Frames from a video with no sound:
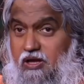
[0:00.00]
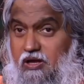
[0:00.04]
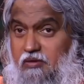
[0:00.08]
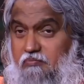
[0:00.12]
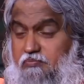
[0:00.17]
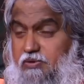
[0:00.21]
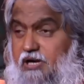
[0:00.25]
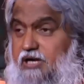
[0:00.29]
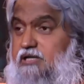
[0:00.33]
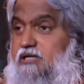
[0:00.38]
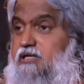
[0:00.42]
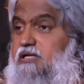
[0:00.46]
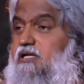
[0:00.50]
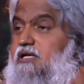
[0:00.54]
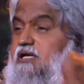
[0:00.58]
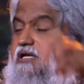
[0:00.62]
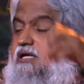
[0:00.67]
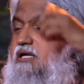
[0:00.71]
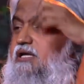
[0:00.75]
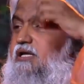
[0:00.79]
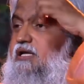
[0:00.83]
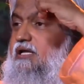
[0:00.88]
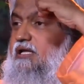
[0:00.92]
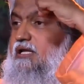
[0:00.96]
but
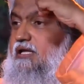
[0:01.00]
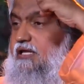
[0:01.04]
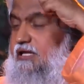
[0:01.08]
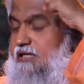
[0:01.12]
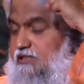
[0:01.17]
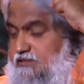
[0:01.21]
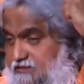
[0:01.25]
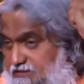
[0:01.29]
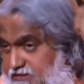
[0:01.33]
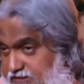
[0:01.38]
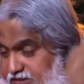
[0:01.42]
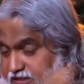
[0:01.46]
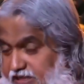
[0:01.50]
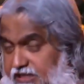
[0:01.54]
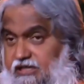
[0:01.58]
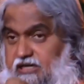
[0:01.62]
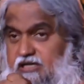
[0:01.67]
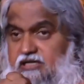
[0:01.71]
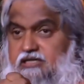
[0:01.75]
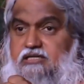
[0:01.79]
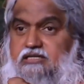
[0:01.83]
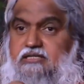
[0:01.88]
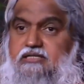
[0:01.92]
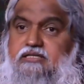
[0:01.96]
He
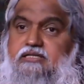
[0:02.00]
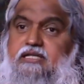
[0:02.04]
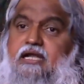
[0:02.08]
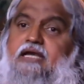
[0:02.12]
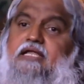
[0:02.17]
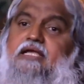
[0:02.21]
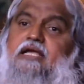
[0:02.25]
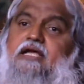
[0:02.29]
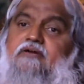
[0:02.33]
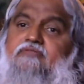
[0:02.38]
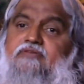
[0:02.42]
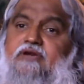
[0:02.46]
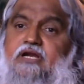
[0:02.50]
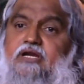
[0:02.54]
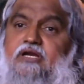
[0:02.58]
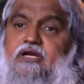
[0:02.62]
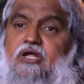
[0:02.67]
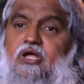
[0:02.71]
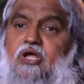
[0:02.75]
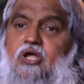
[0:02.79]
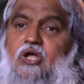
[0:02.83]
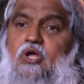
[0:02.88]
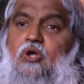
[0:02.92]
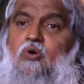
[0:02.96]
sealed that covenant
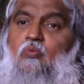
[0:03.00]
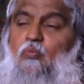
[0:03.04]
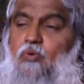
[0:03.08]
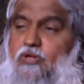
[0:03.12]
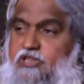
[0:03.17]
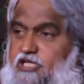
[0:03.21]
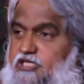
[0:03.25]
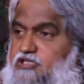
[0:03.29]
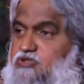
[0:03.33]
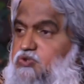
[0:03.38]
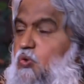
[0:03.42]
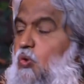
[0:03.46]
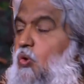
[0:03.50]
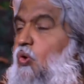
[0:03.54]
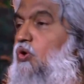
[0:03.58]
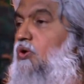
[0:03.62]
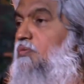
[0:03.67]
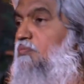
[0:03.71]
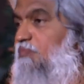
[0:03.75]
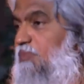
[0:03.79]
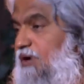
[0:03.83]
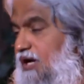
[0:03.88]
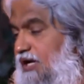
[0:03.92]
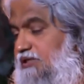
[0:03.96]
with His
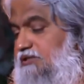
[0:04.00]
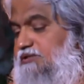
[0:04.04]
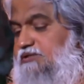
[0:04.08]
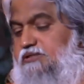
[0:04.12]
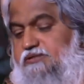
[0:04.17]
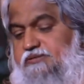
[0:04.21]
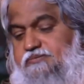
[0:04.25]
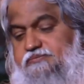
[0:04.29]
own blood.